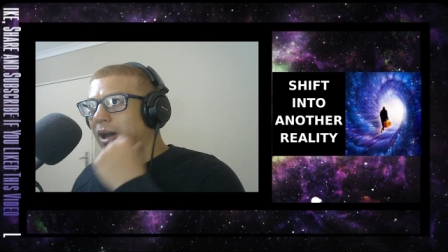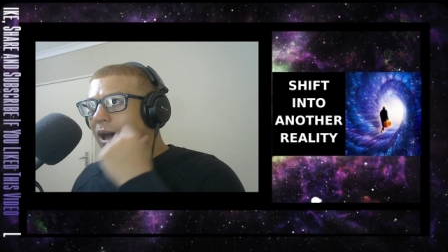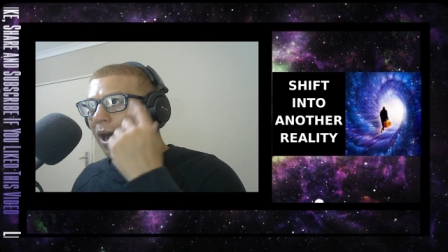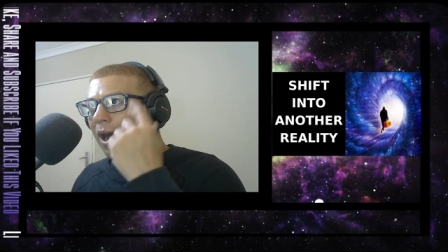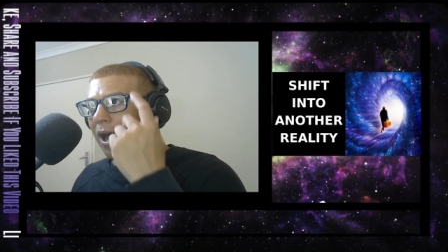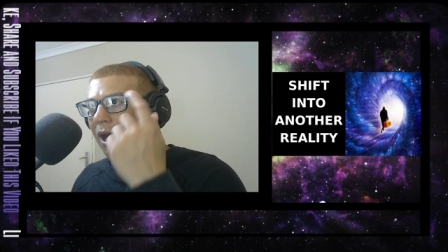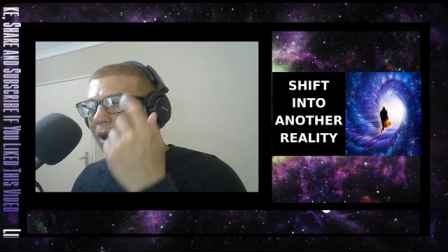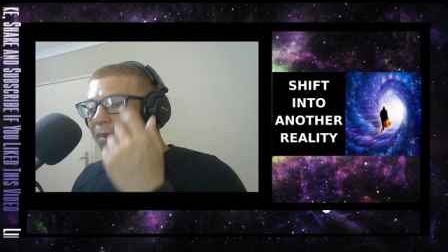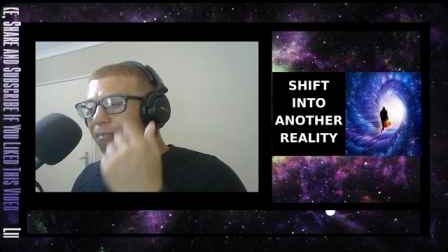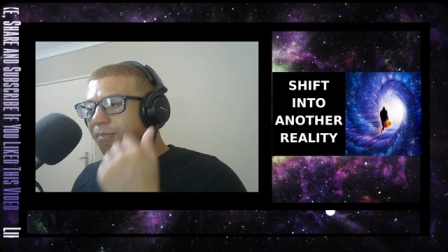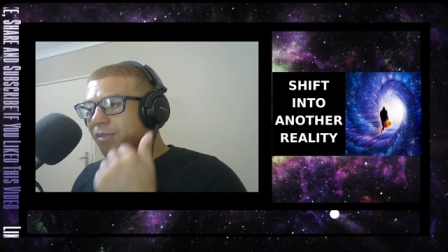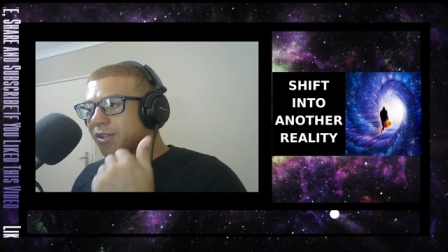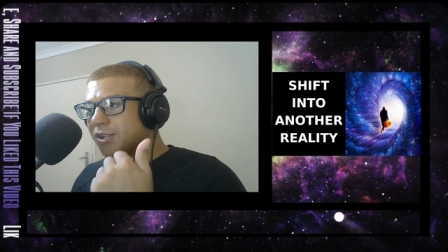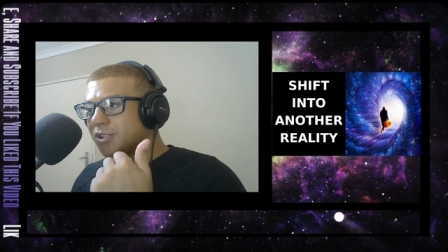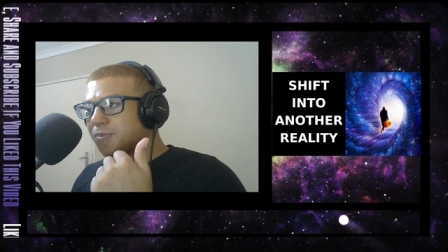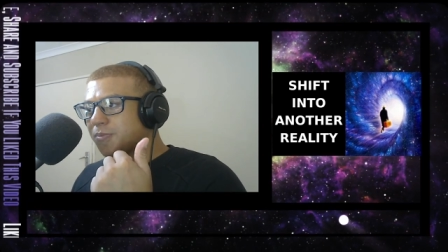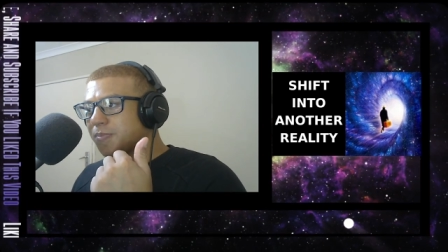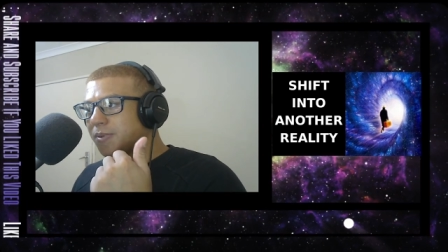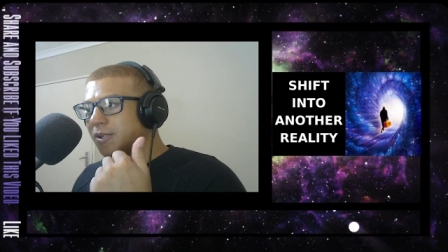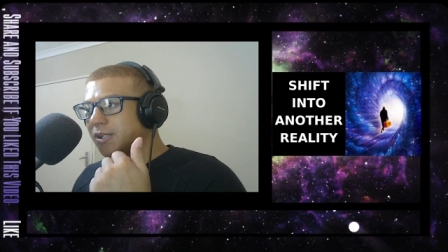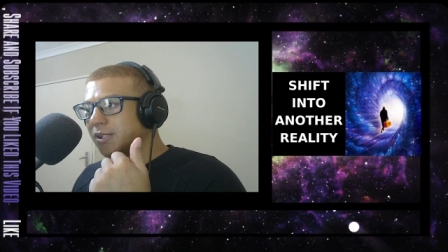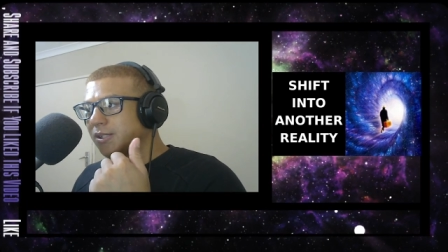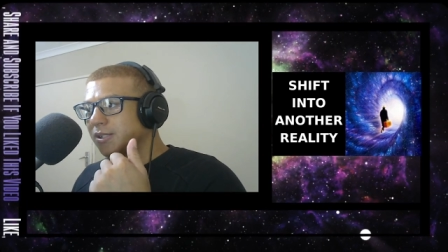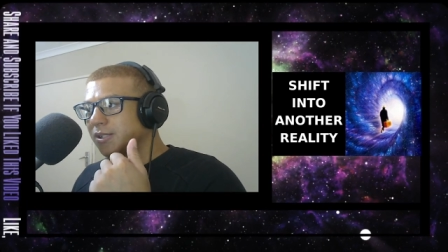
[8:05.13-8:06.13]
I'm this
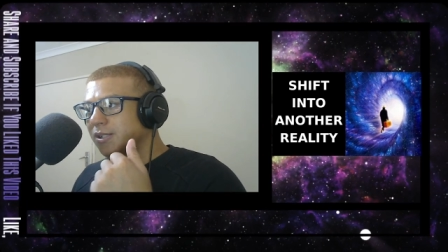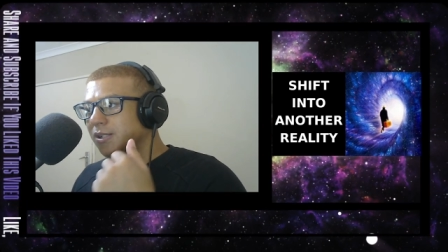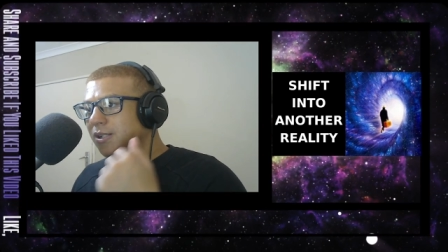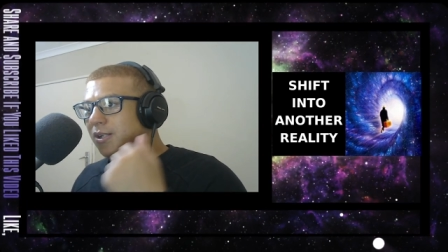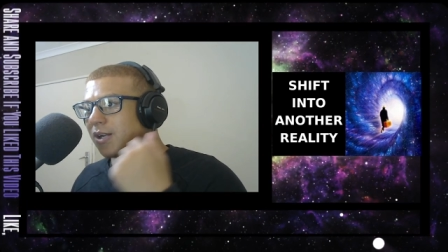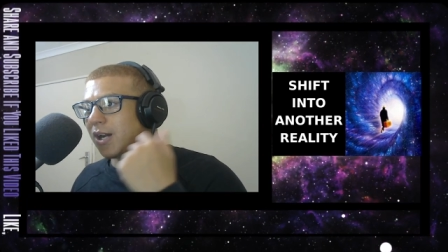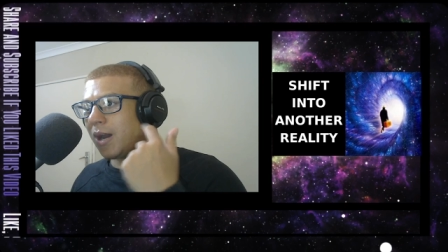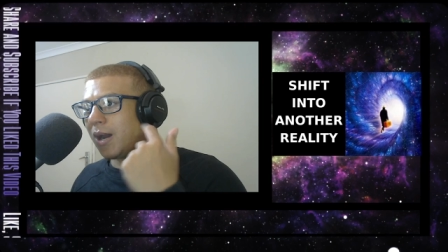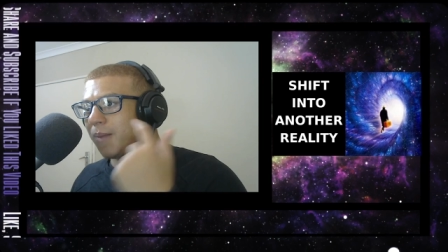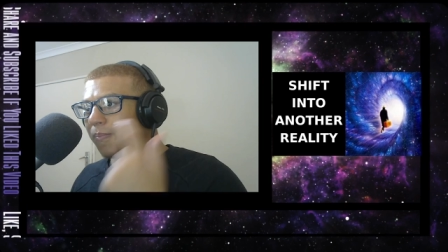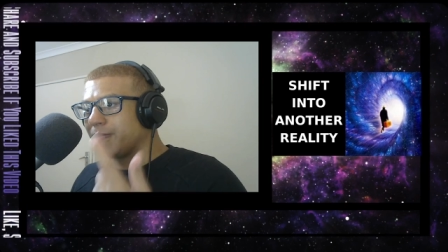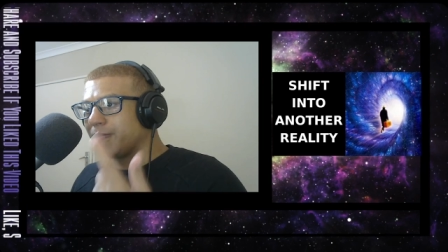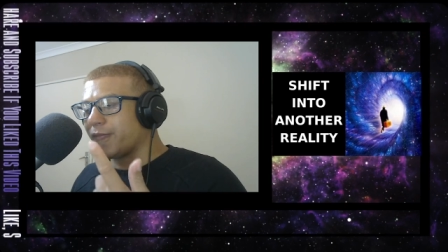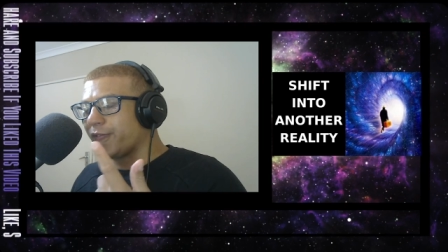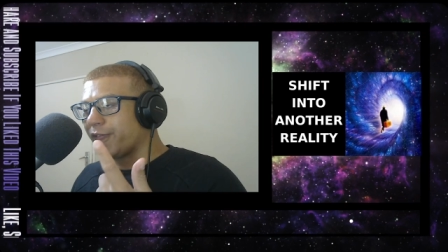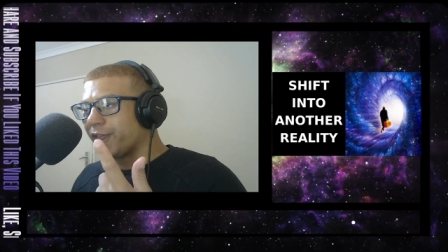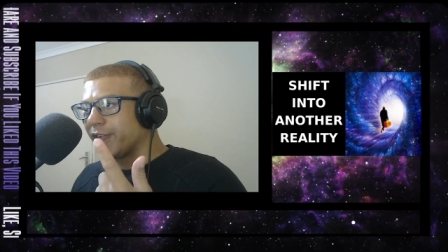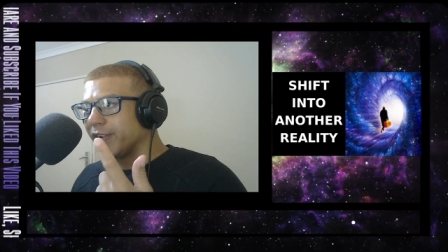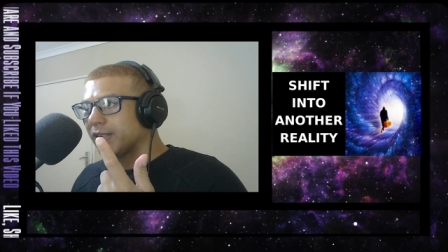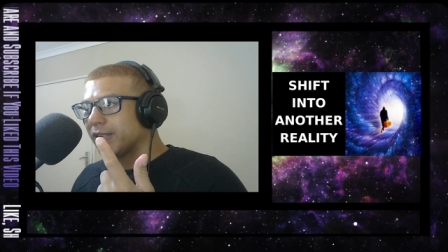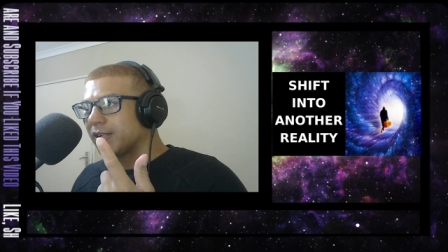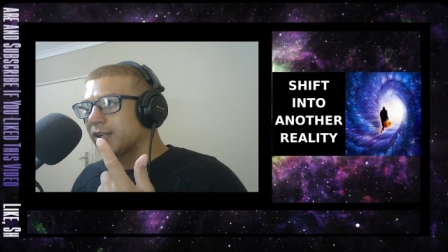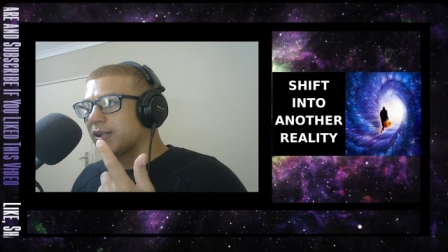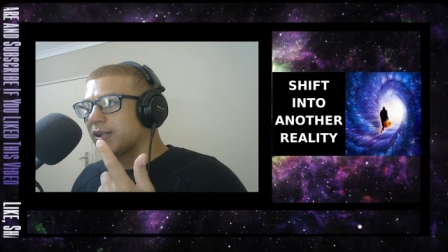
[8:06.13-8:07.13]
person, I'm
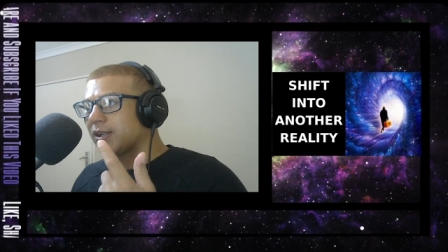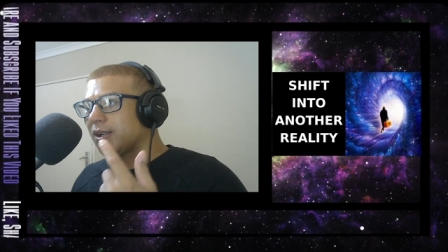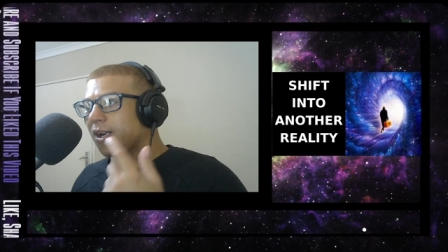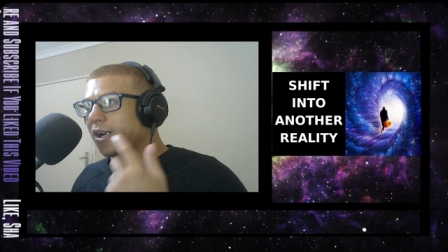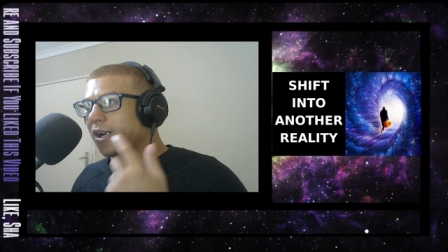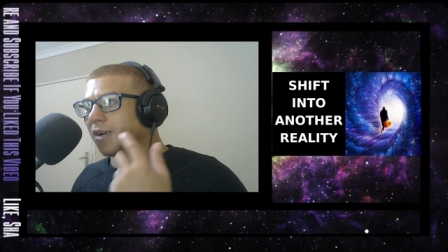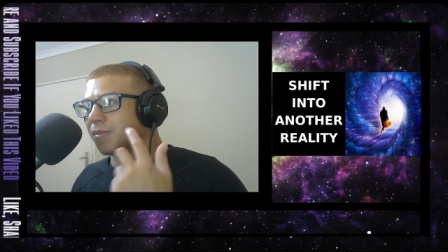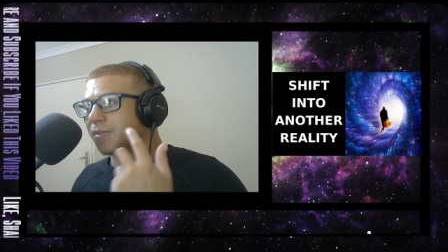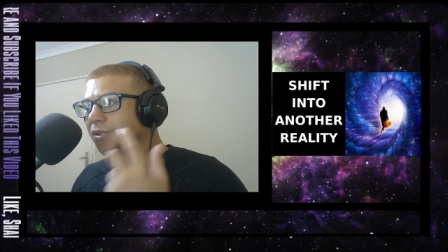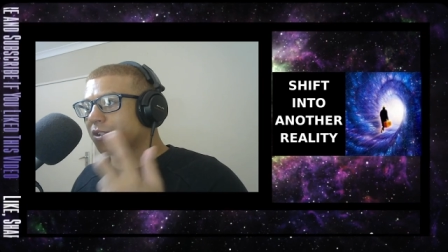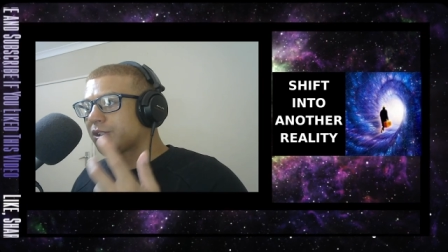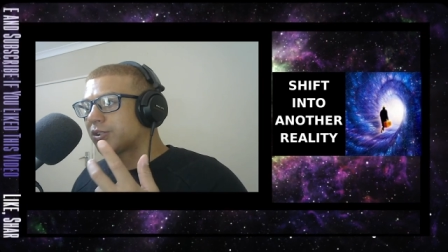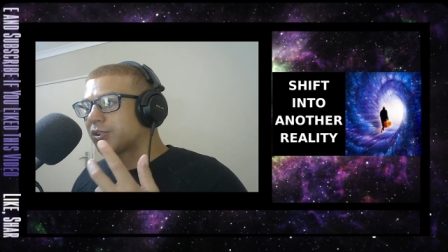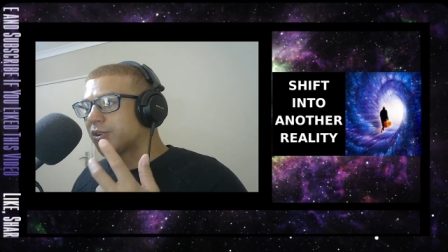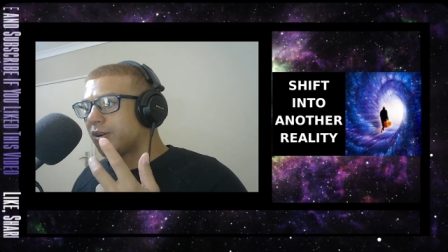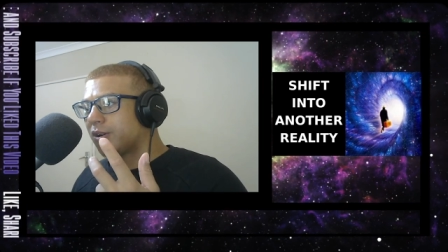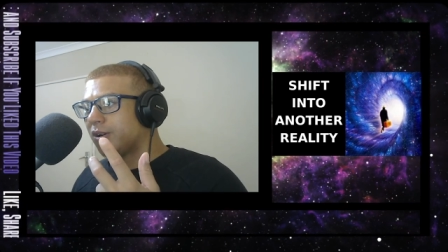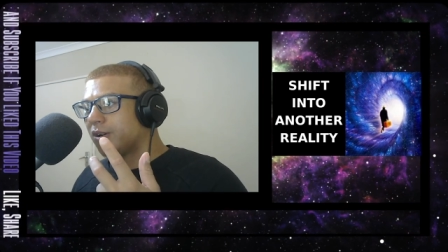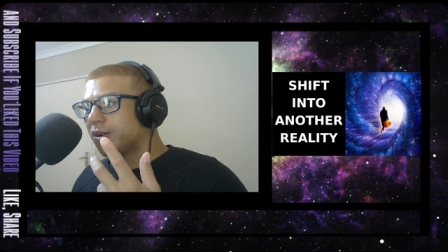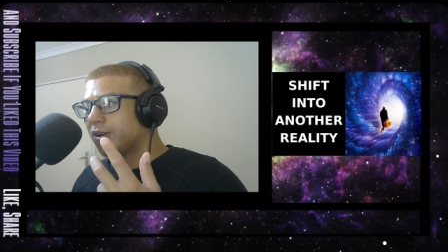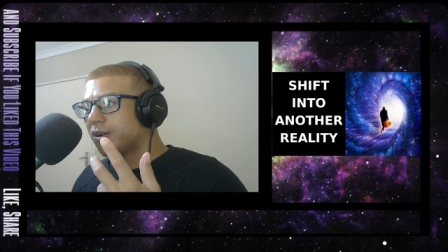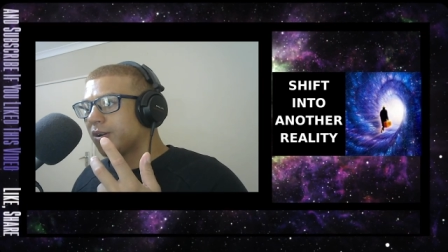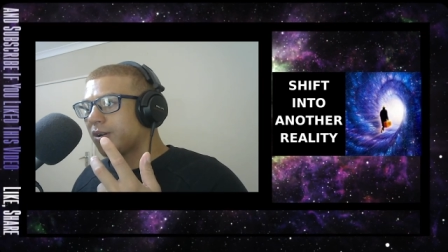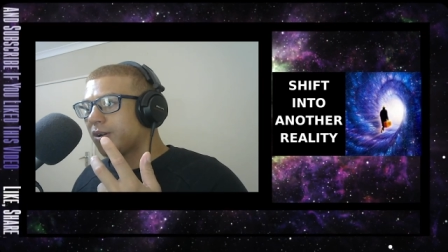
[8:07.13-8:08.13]
fit, I'm
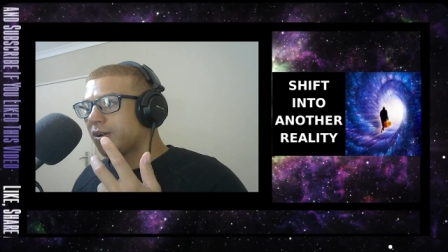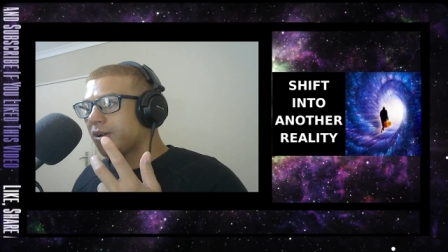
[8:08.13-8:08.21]
strong,